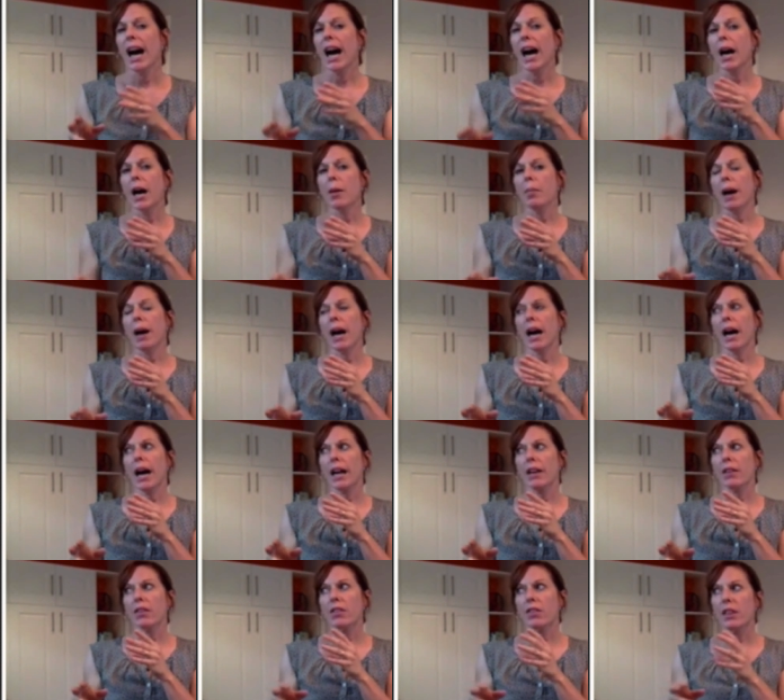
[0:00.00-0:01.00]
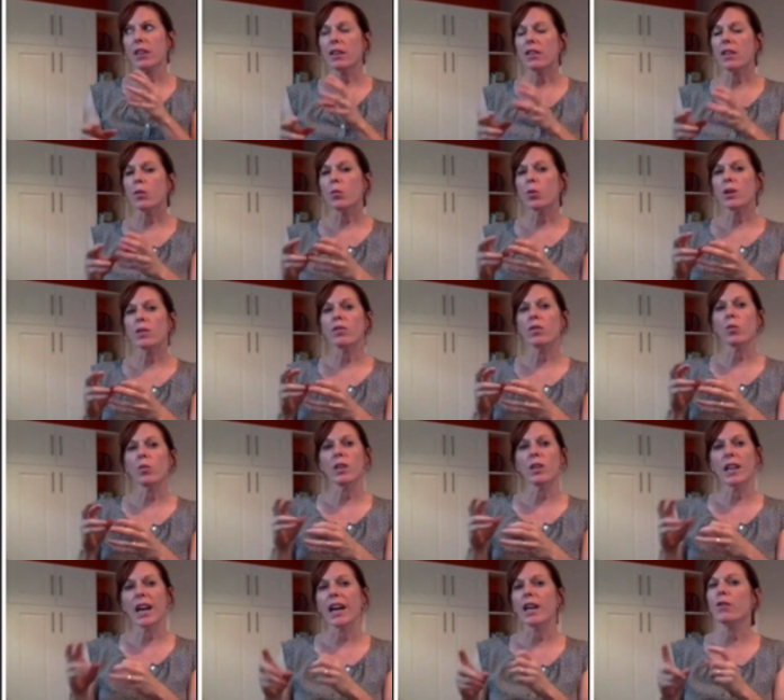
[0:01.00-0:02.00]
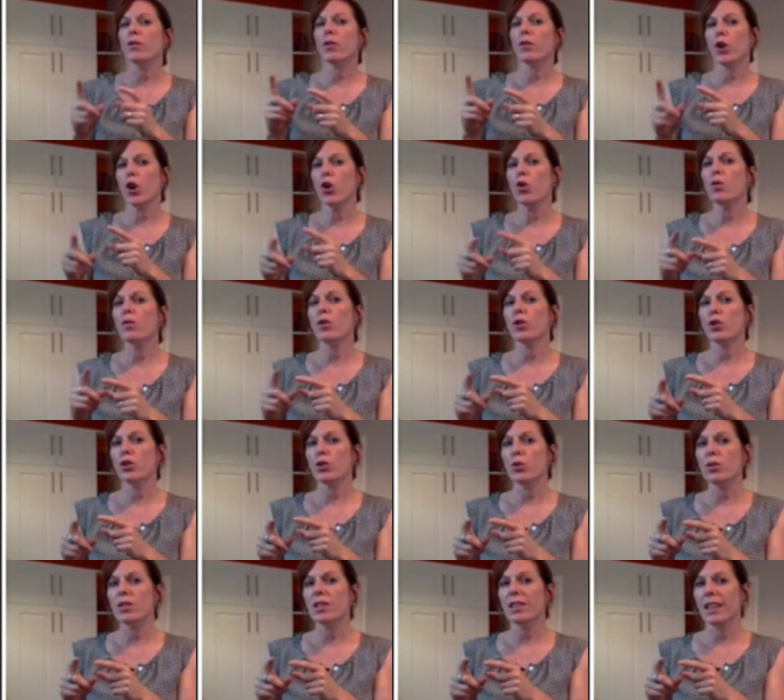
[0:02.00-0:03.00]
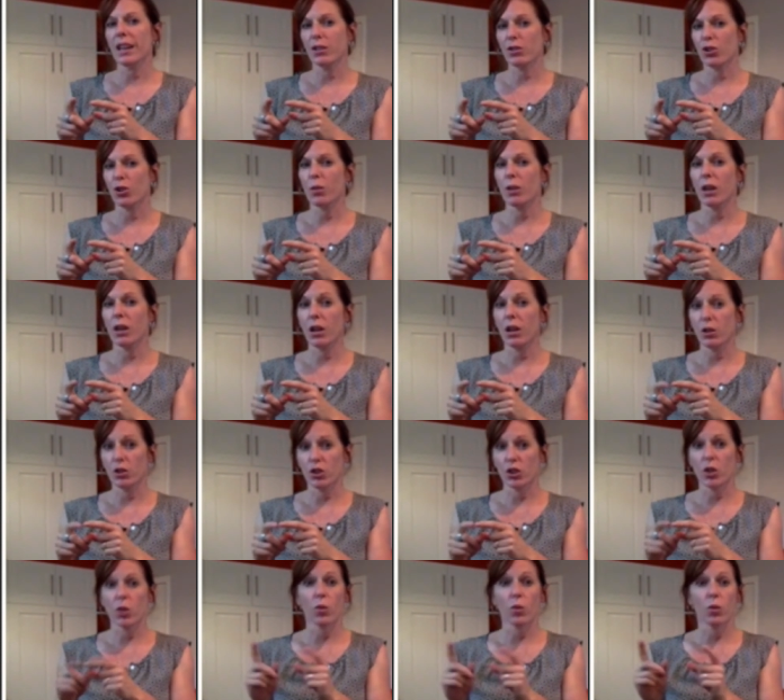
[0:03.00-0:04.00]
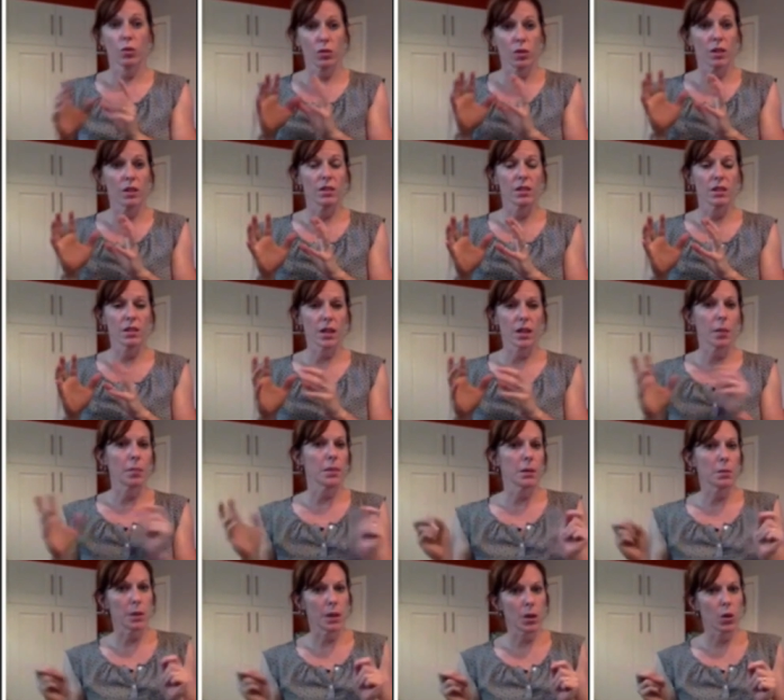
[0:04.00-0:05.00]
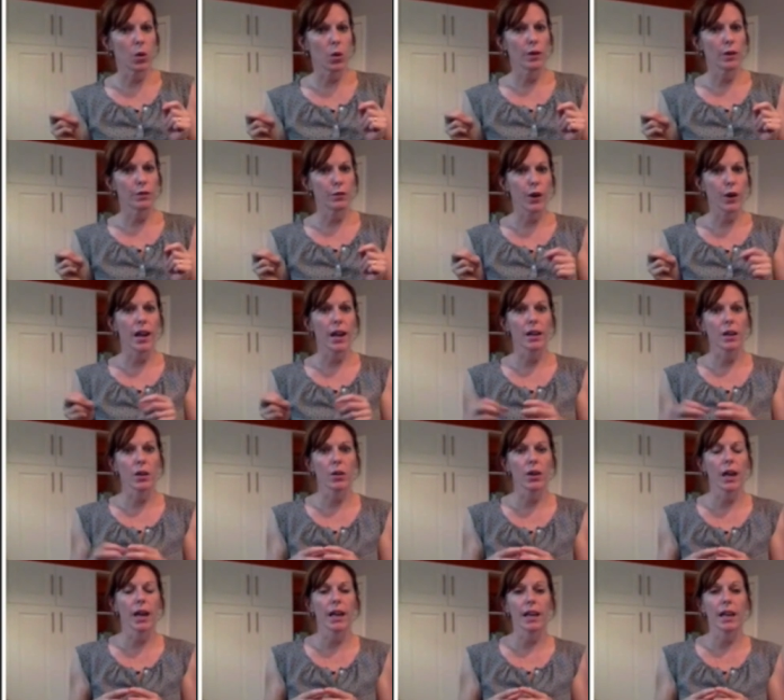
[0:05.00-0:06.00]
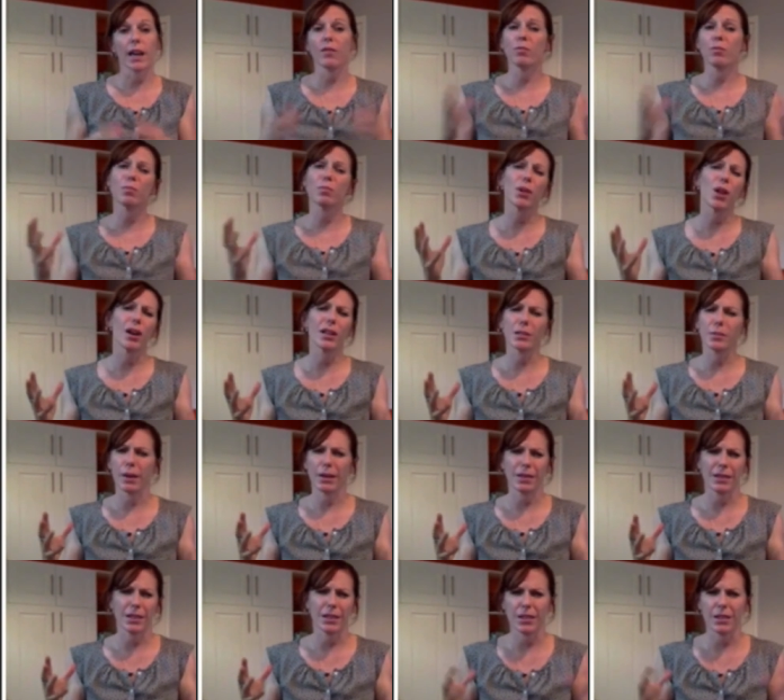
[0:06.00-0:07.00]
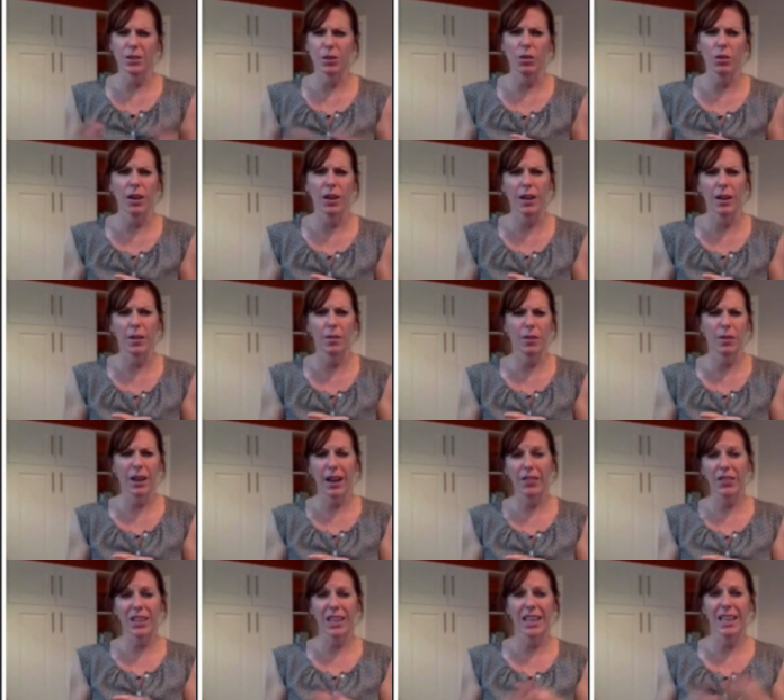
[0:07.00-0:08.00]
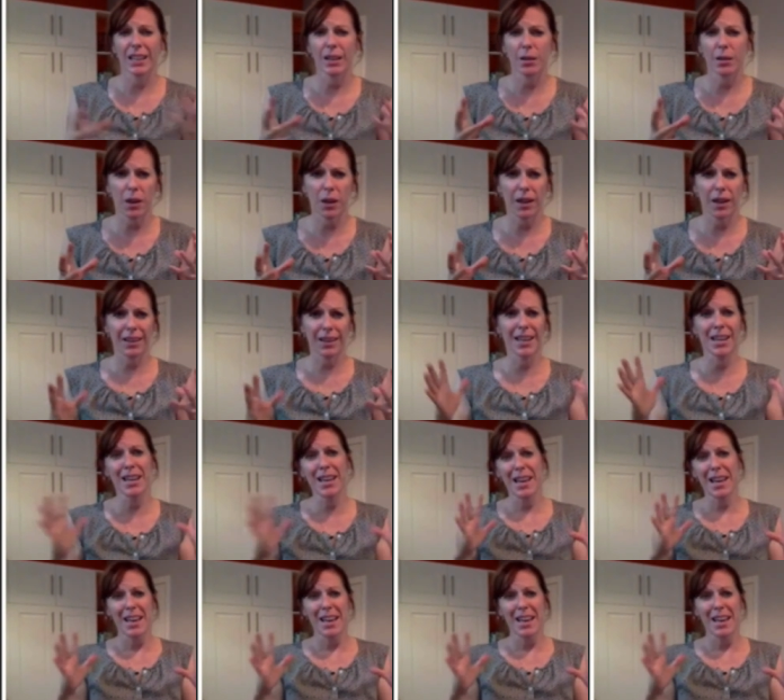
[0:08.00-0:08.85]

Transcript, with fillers: um, I think that we we kind of are overusing that terminology this is me being quite frank, okay? And I've blogged about this, so I, um, I haven't hidden behind